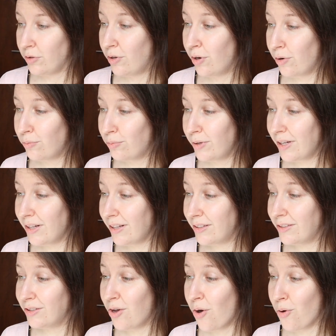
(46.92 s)
Gorilla
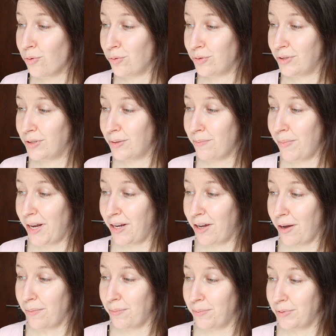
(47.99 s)
nose
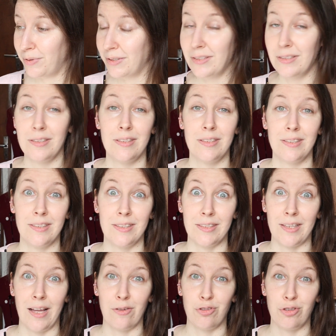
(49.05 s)
makeup.
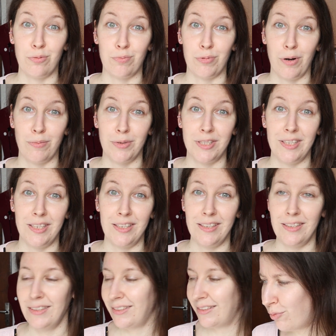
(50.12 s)
Sounds
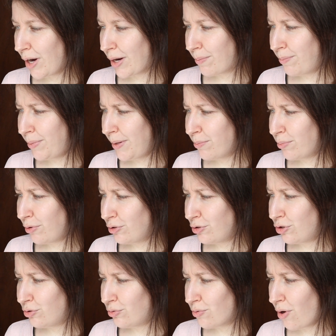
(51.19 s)
promising. Where people
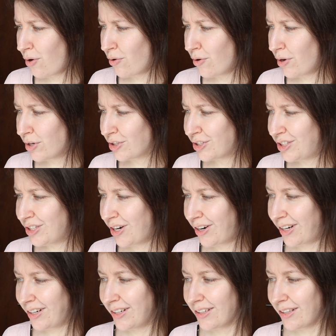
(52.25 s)
draw a
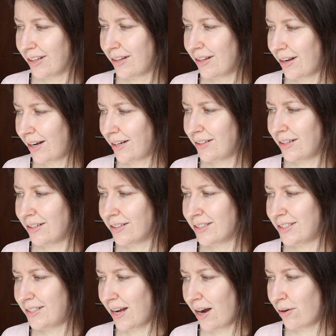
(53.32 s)
dark line
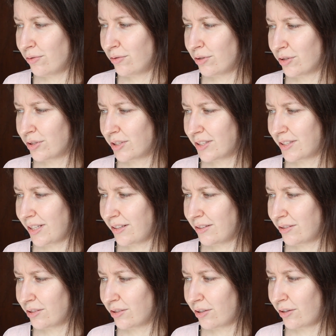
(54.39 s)
down the
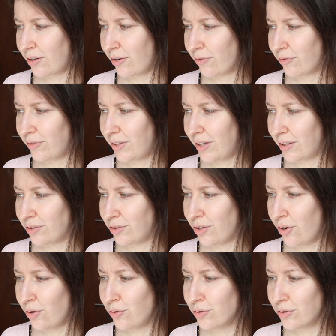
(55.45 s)
center of their
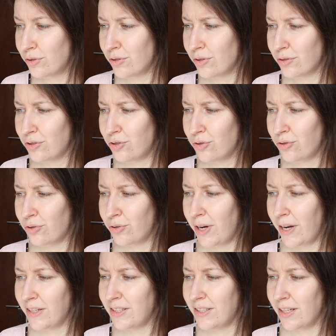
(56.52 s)
nose to
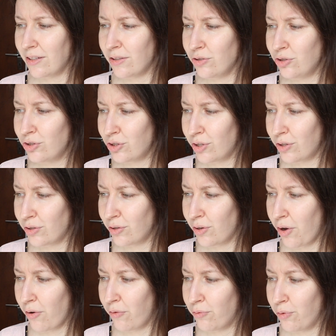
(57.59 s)
create the illusion
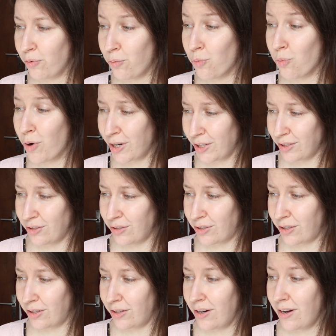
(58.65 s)
of a
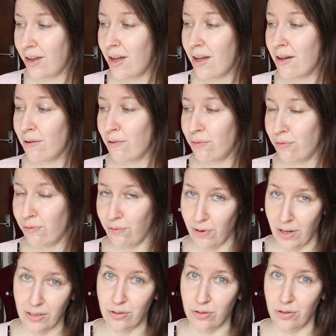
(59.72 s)
wider,
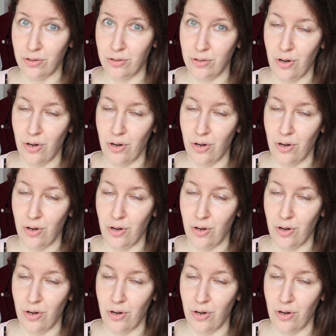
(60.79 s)
flatter